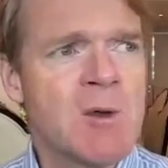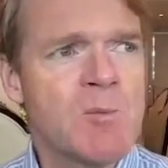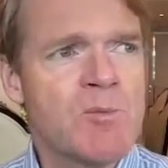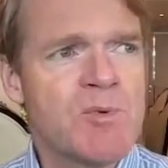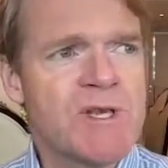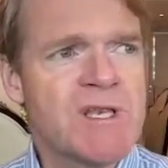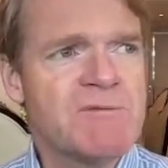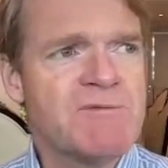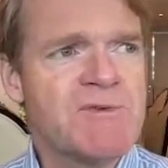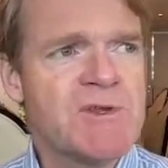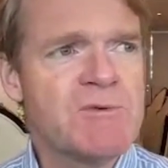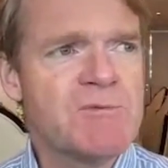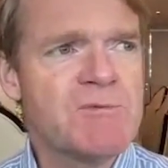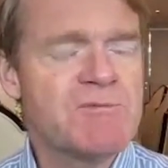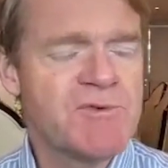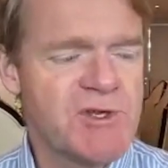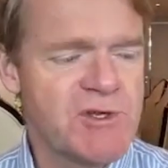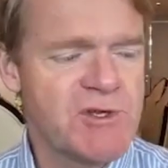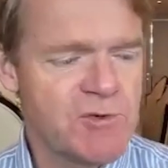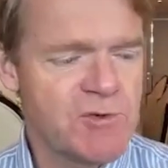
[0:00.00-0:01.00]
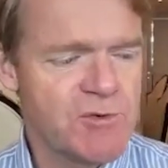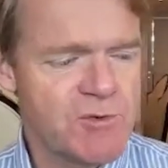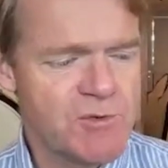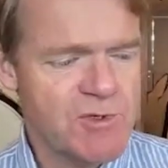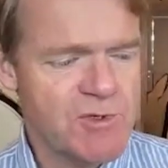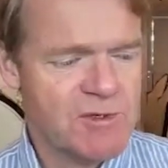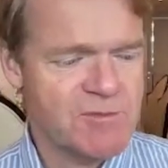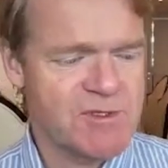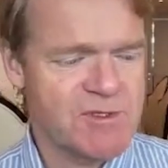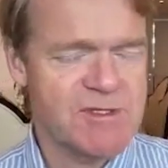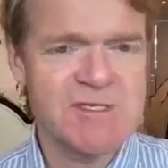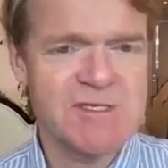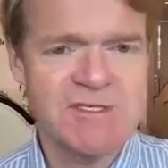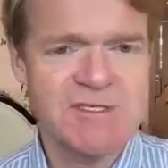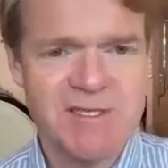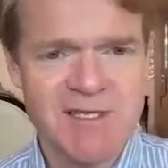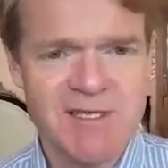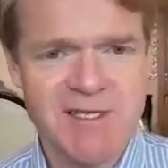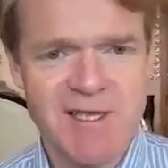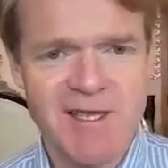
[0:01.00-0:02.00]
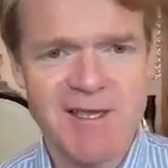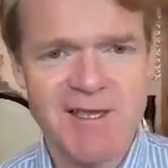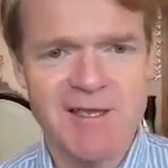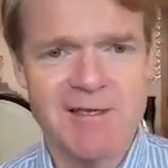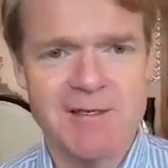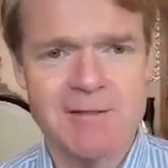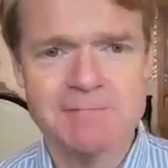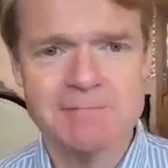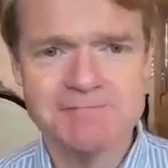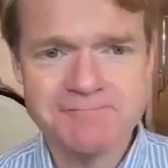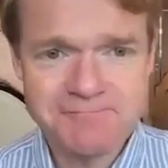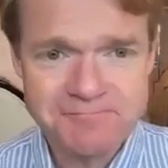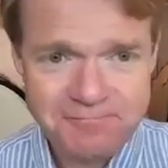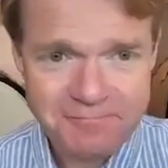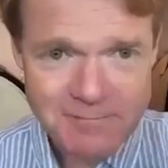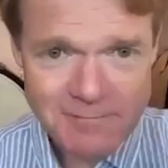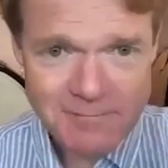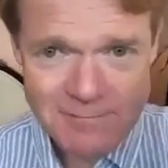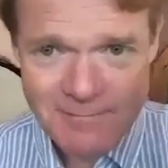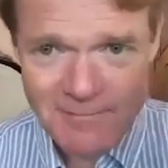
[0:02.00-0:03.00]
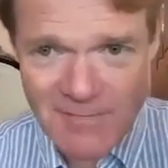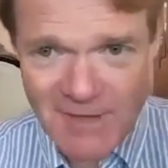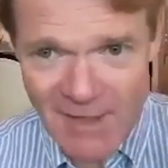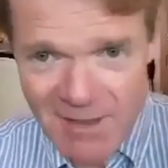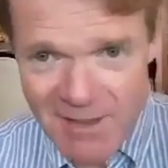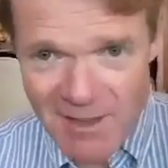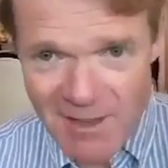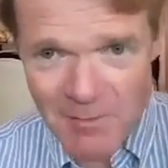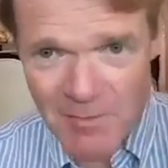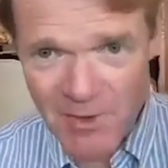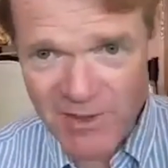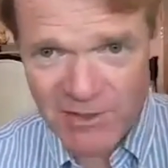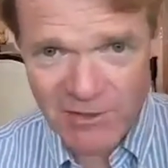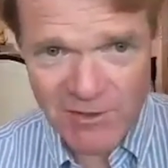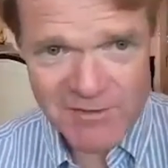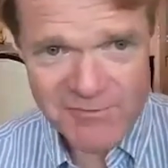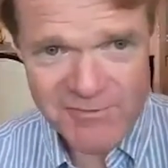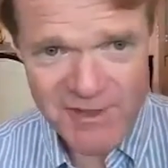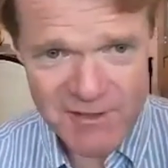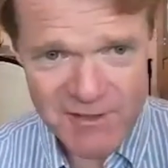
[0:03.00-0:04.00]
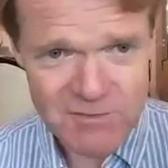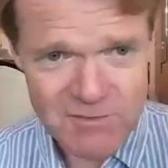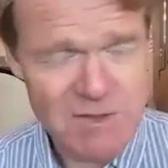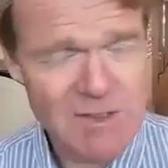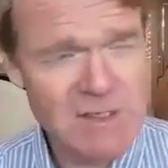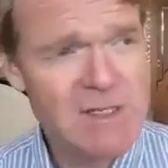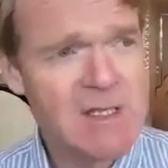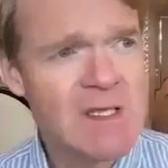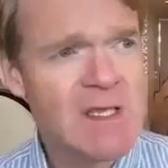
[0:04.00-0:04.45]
But if you view, I mean, this thing here, my iPhone,